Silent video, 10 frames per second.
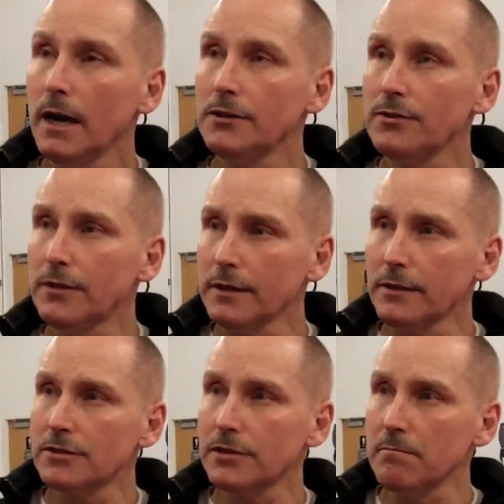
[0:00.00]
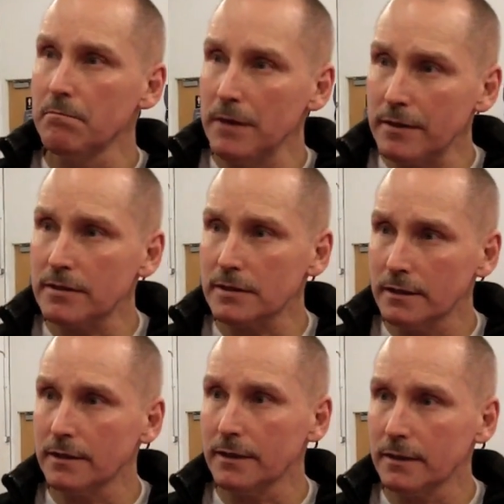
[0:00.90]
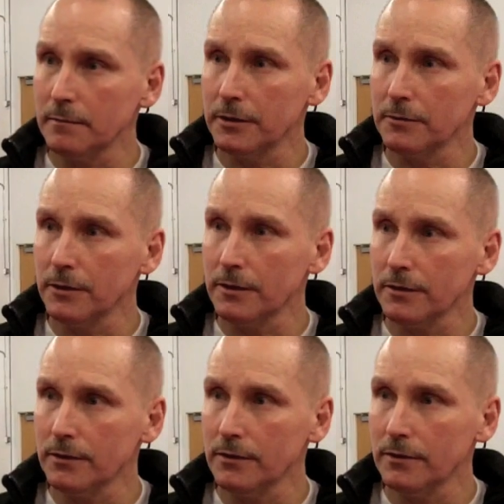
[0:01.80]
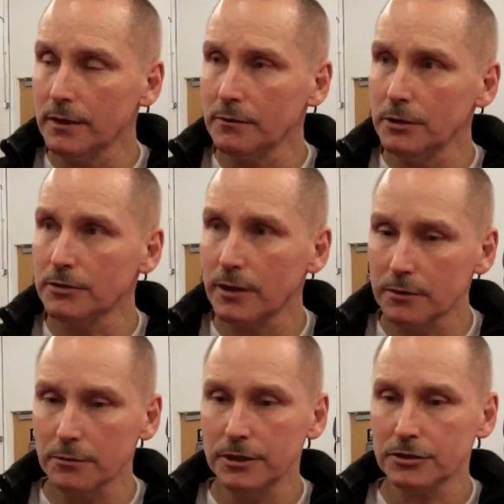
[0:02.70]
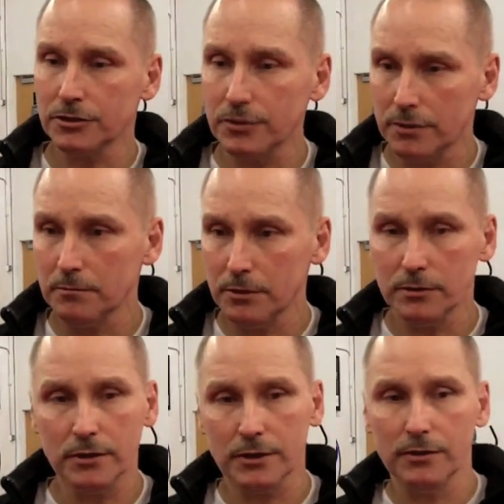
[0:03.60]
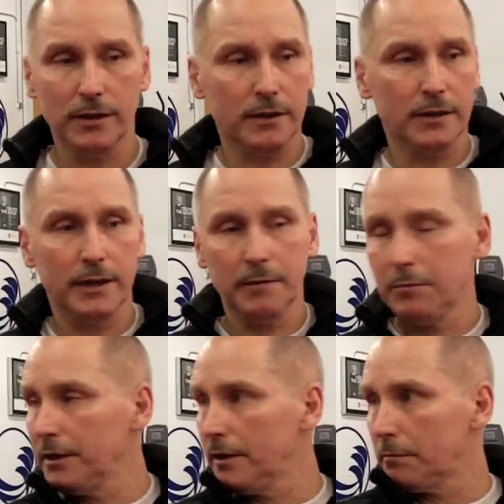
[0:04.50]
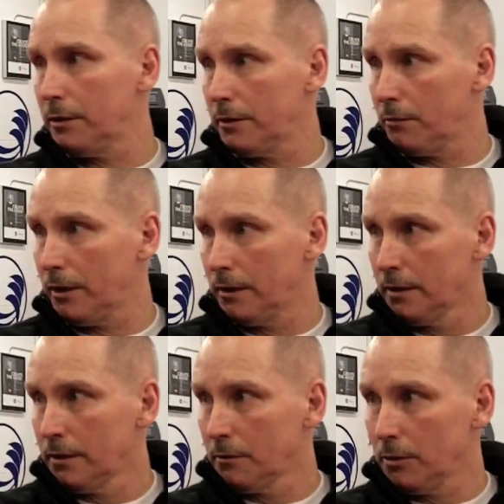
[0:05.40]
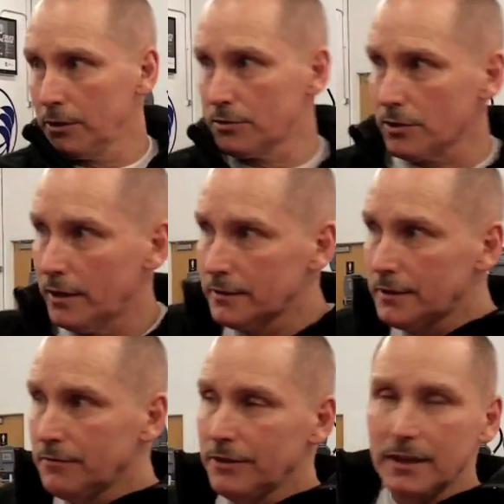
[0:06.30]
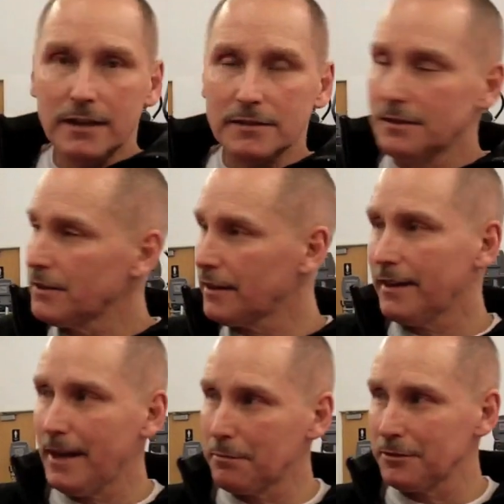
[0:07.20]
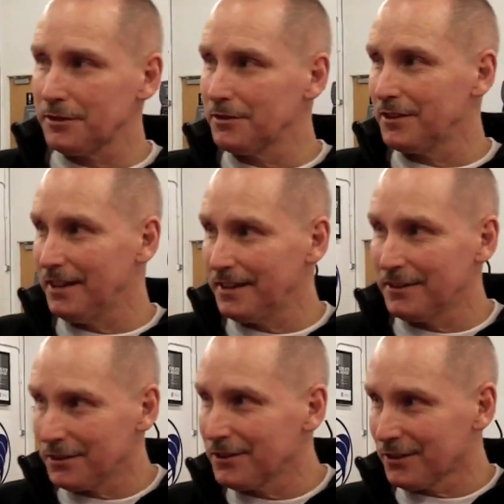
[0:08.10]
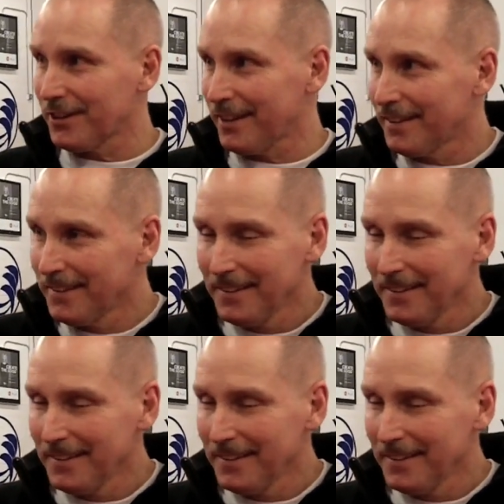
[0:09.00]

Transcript: I do think there's some myths that they come in with, you know, and we try to reassure them, you know, look, you're not going to get beat up right away. What you saw on TV last night, it's not going to happen to you today. You know, you're okay.